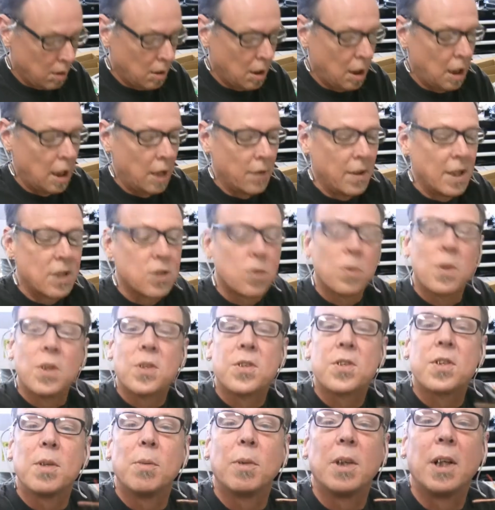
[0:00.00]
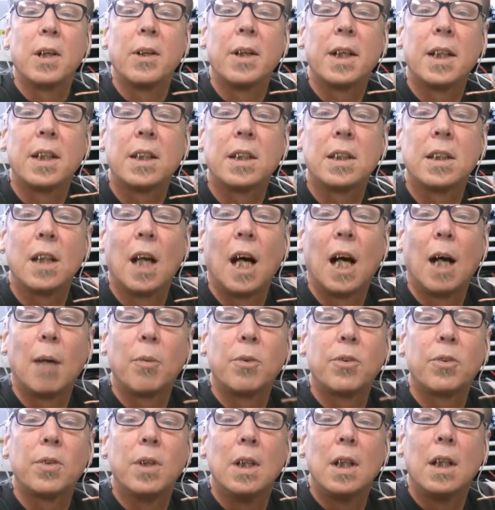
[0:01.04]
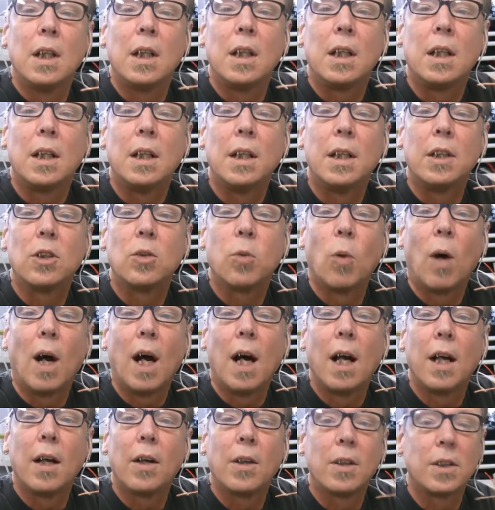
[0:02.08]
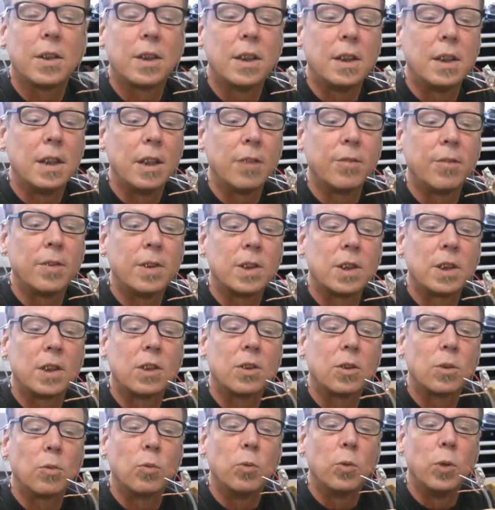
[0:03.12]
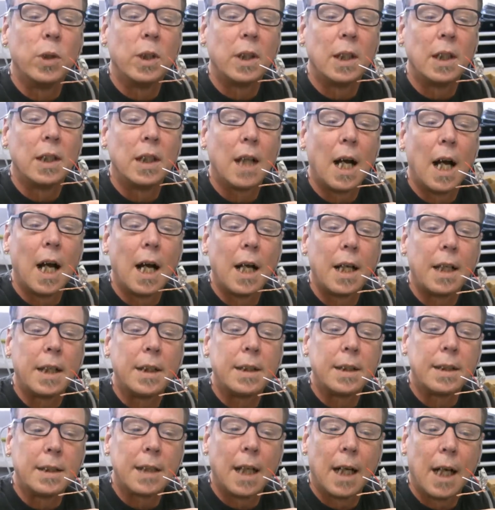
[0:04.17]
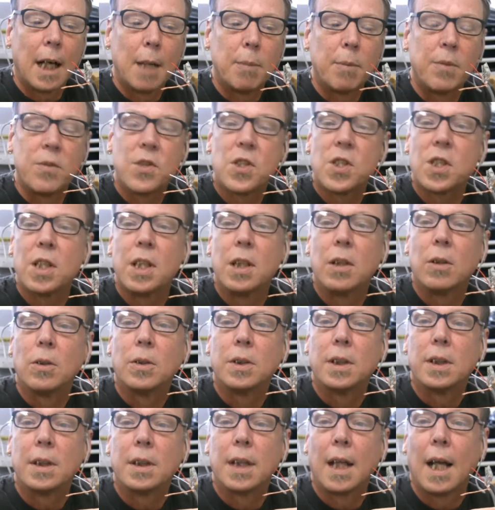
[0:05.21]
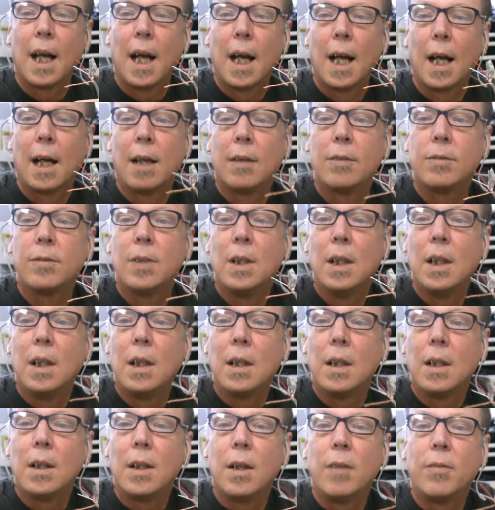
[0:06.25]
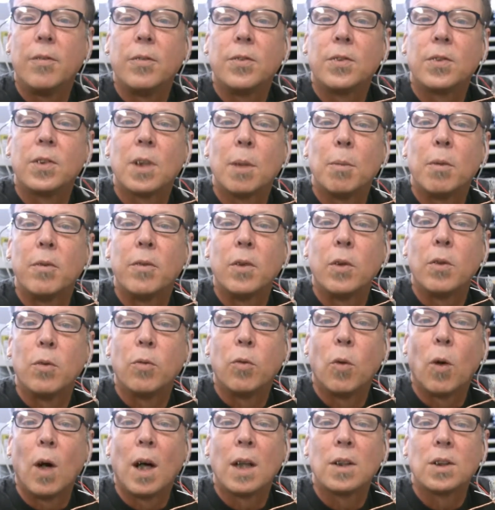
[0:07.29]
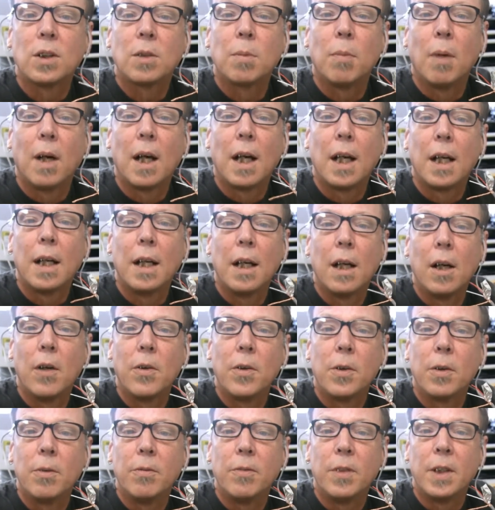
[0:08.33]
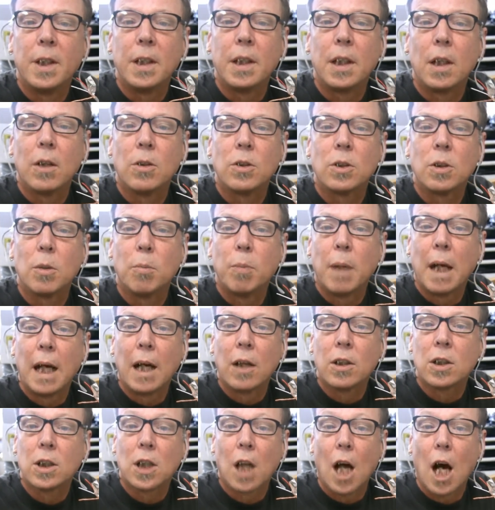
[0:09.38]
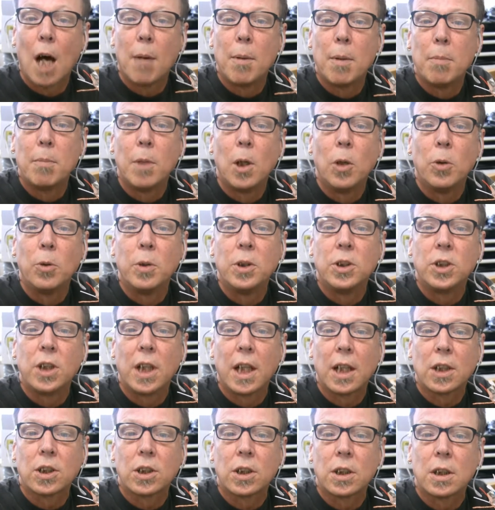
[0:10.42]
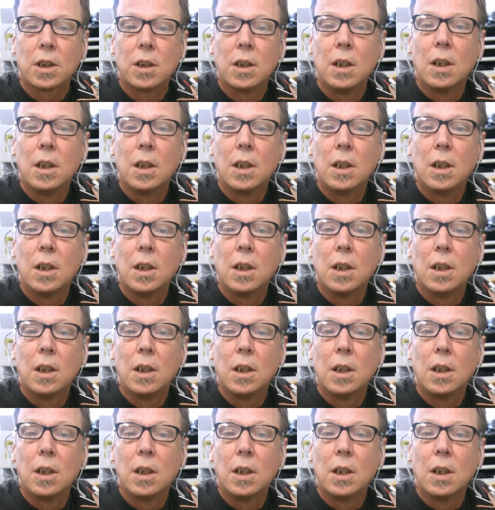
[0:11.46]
That's where the similarity stops. In these wires, the differences really lie in the type of shield that they have. If some of you have watched my other videos about common mode rejection